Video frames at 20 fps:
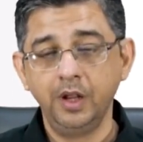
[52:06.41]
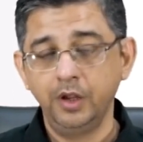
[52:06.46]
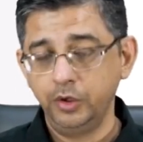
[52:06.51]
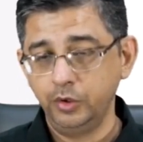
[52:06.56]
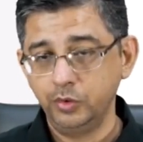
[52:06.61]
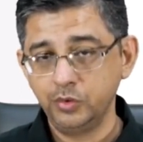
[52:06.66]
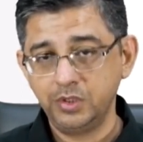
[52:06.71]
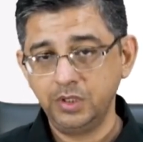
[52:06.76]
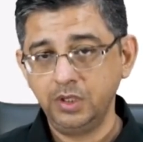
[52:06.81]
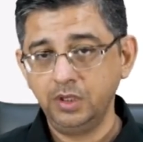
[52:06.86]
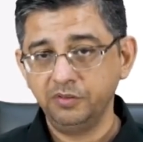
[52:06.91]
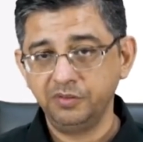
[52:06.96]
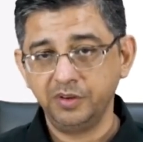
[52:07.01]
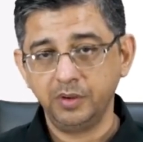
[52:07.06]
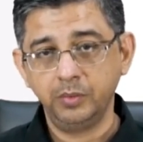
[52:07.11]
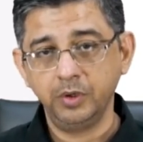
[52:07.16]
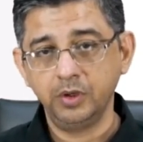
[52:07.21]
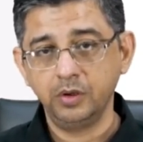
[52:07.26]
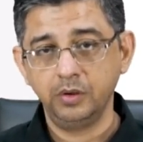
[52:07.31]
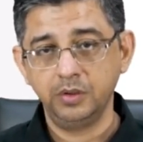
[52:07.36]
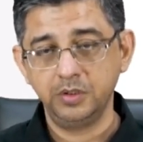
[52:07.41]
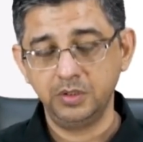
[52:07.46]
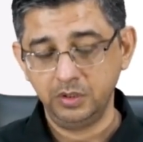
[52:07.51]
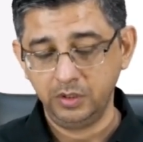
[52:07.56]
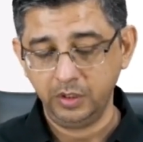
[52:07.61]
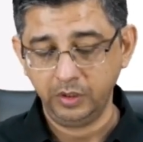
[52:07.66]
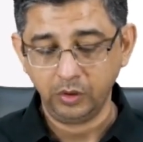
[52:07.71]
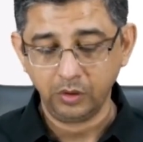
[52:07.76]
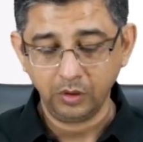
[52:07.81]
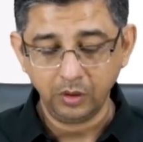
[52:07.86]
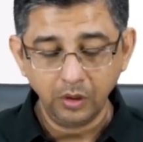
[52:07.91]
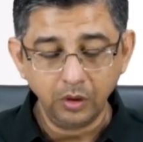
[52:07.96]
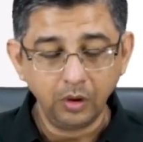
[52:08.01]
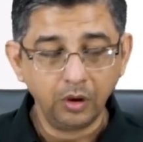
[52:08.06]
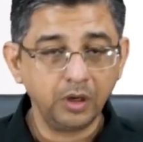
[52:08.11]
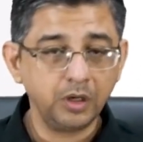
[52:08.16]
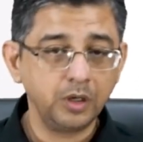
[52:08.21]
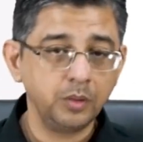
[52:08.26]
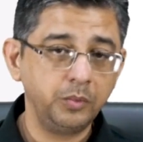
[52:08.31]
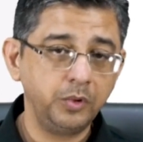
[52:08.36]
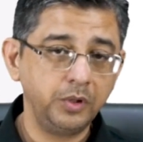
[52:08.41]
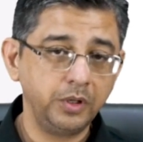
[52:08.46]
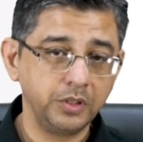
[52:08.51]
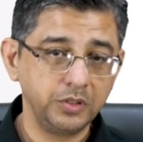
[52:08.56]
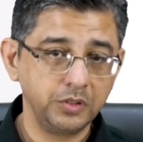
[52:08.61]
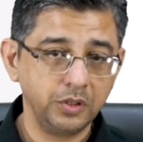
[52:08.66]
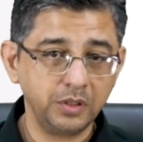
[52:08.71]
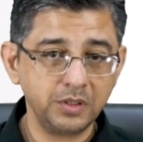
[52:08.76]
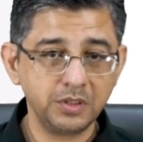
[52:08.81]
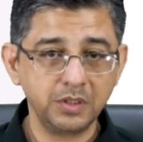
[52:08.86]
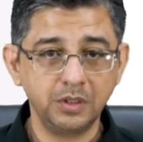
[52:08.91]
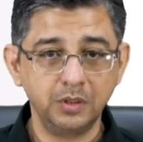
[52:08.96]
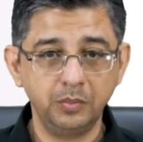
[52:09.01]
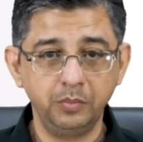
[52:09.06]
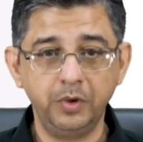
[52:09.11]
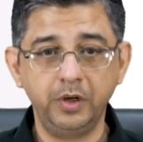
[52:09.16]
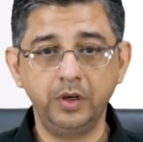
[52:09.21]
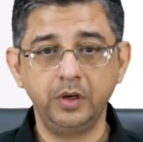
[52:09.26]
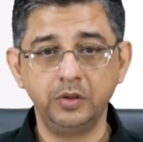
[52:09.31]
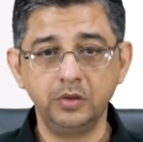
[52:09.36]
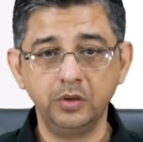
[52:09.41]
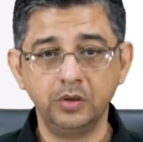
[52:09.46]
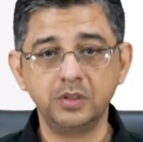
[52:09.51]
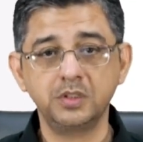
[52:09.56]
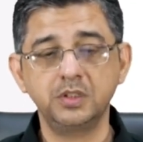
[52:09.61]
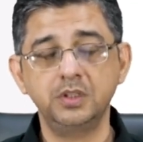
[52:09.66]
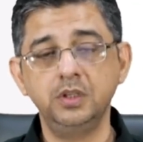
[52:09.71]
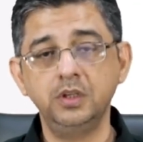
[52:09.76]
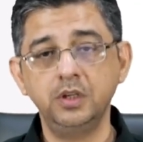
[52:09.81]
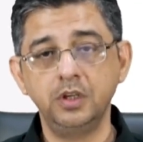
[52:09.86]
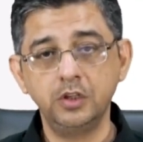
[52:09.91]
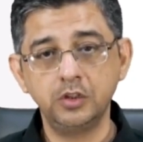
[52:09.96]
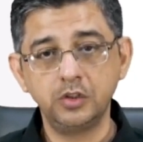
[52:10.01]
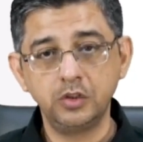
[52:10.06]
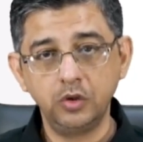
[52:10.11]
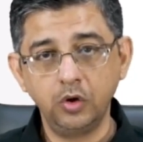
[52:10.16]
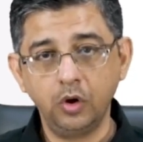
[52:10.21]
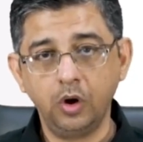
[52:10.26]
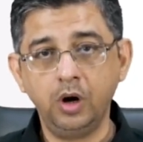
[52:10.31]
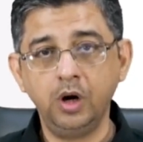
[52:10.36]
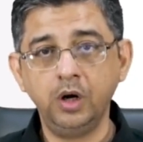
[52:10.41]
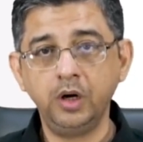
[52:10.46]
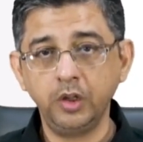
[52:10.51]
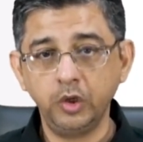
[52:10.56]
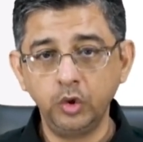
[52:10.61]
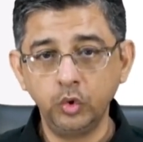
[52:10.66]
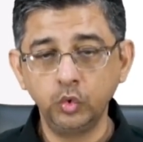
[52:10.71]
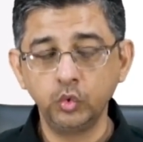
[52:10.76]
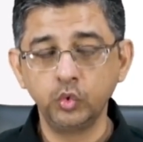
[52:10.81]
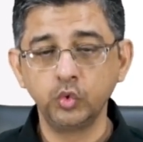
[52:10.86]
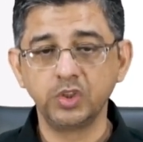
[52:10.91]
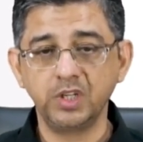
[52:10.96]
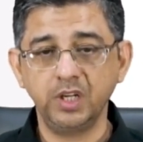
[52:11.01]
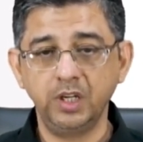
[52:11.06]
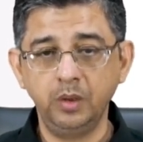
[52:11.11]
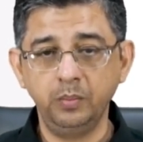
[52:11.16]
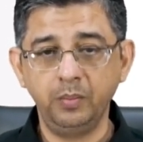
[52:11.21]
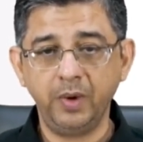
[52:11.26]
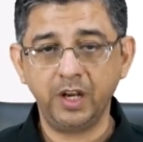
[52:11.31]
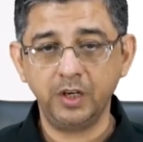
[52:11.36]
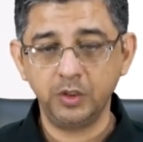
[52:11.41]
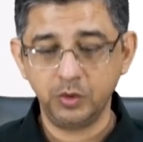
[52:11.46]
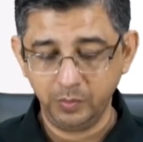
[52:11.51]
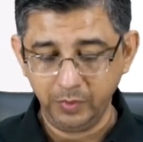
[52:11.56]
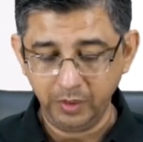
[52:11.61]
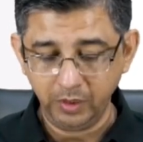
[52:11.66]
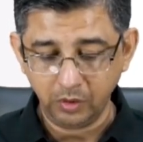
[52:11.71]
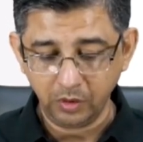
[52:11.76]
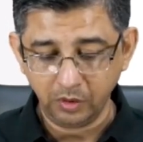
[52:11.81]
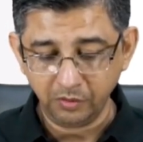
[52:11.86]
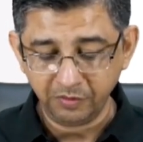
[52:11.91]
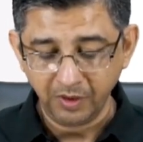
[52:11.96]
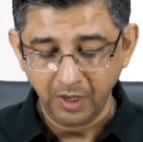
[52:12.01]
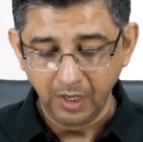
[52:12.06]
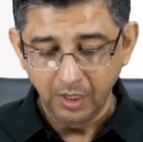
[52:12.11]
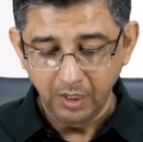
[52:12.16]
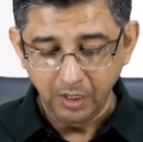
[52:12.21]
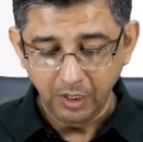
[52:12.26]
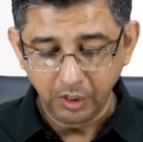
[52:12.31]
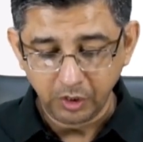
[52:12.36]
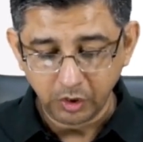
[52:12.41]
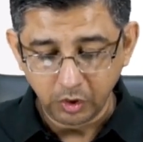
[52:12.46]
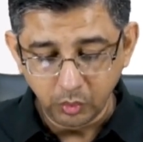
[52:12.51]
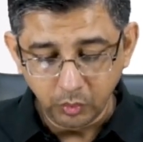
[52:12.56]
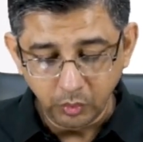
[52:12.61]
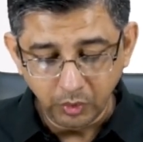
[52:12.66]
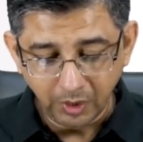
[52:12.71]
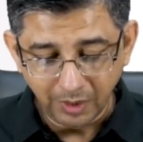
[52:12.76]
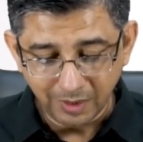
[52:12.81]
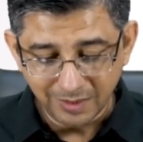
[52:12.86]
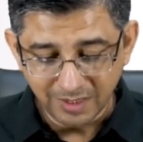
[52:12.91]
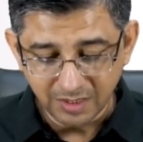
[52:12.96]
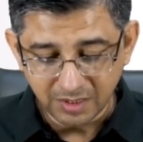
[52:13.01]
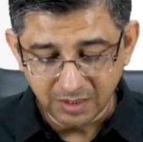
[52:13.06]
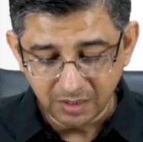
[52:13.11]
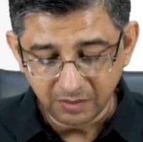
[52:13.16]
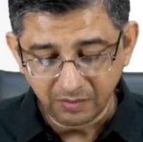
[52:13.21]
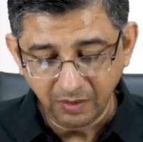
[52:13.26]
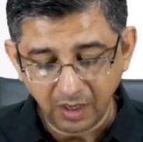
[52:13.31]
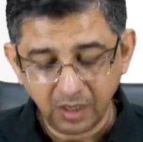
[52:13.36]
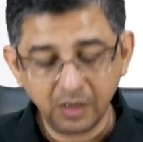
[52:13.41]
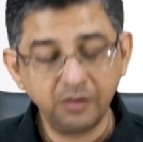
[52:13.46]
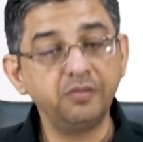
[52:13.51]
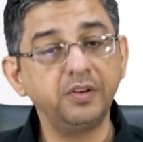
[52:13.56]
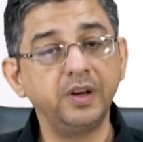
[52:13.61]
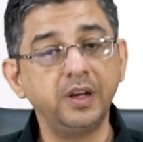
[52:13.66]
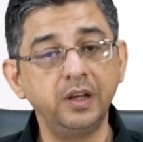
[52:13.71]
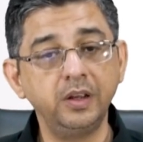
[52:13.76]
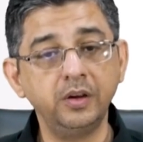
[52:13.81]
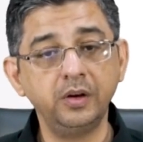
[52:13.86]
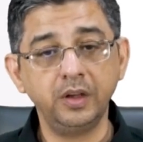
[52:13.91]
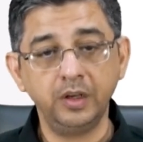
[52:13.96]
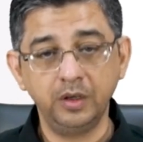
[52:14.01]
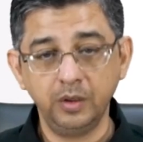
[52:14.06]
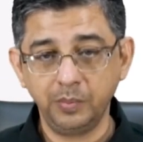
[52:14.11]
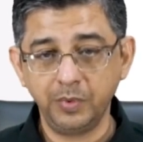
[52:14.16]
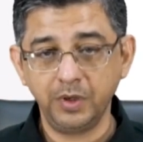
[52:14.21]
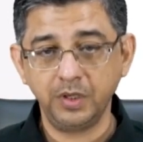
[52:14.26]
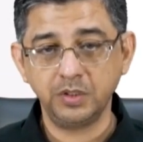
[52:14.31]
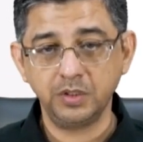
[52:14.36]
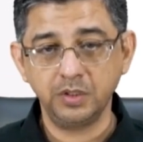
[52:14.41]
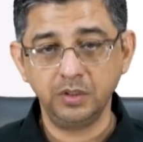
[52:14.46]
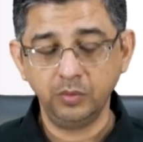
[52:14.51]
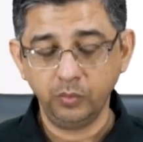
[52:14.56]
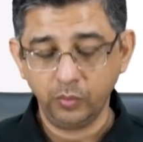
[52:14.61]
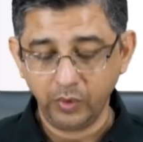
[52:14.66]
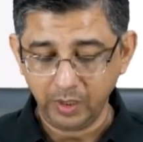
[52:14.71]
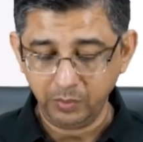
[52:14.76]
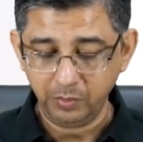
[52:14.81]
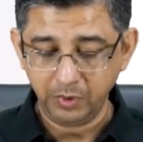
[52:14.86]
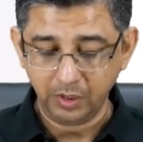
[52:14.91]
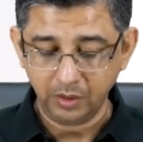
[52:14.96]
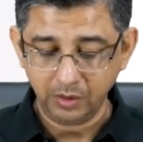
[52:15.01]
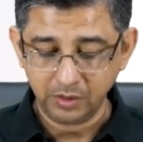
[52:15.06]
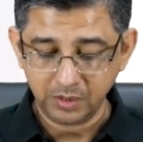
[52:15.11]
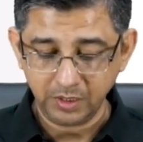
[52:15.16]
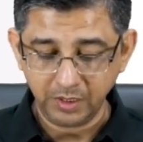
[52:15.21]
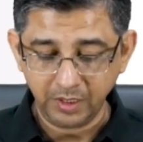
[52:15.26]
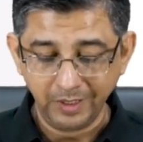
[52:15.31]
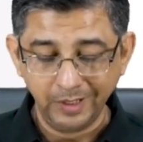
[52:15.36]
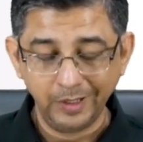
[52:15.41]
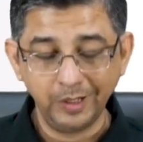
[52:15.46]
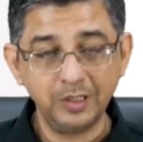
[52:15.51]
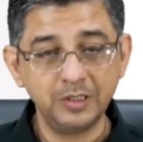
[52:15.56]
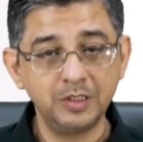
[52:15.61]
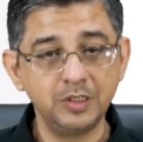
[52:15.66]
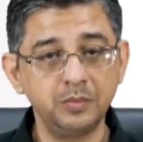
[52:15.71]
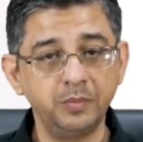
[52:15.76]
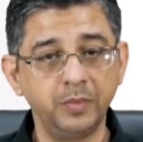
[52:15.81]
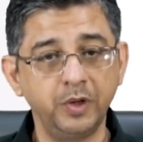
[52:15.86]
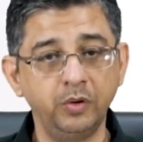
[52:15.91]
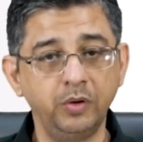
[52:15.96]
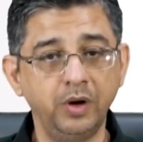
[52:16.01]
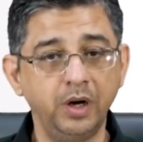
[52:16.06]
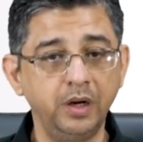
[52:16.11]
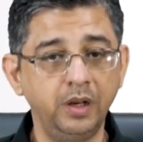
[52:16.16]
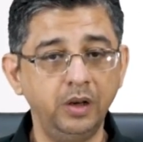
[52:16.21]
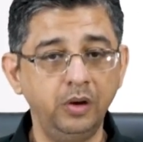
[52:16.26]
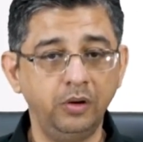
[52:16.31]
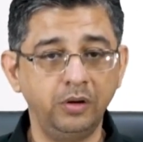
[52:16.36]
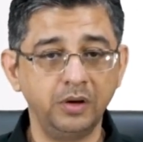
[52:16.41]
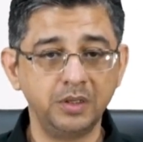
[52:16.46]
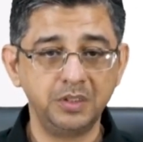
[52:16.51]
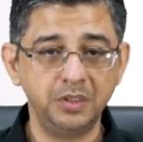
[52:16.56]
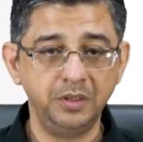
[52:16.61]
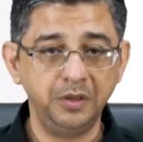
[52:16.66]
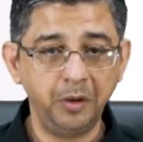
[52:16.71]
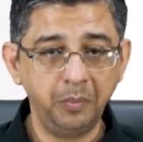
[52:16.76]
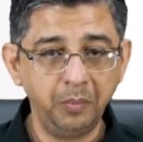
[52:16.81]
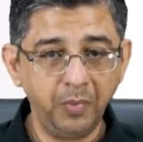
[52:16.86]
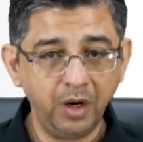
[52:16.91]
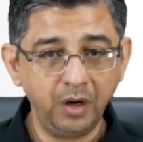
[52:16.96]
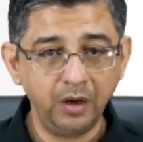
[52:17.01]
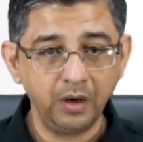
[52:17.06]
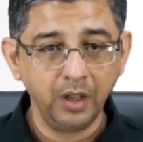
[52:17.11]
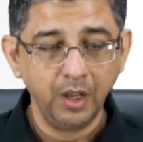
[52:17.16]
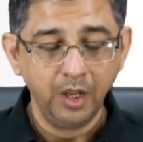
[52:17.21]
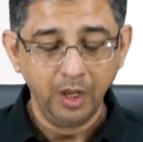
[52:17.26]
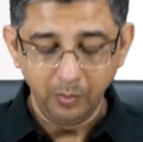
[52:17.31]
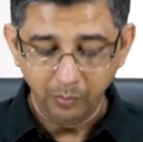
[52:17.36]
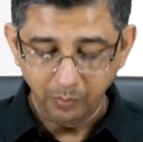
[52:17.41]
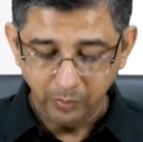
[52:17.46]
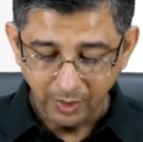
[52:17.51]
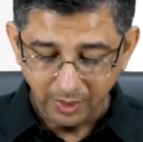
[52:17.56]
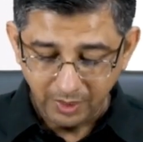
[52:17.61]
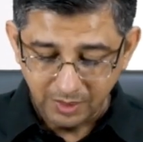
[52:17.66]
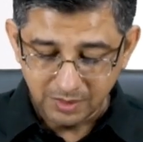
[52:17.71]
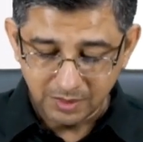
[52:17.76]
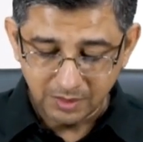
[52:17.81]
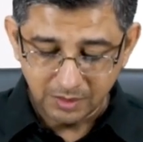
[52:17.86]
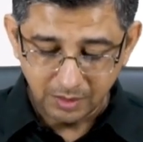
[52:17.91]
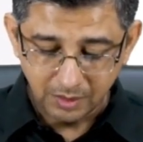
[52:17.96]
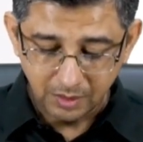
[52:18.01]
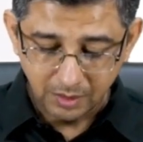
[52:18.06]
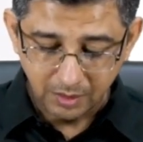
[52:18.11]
You see, in pharmacology they talk a lot about digoxin, but digoxin is not used in management of acute congestive heart failure in a patient. Why? Because it increases myocardial oxygen demand. Plus,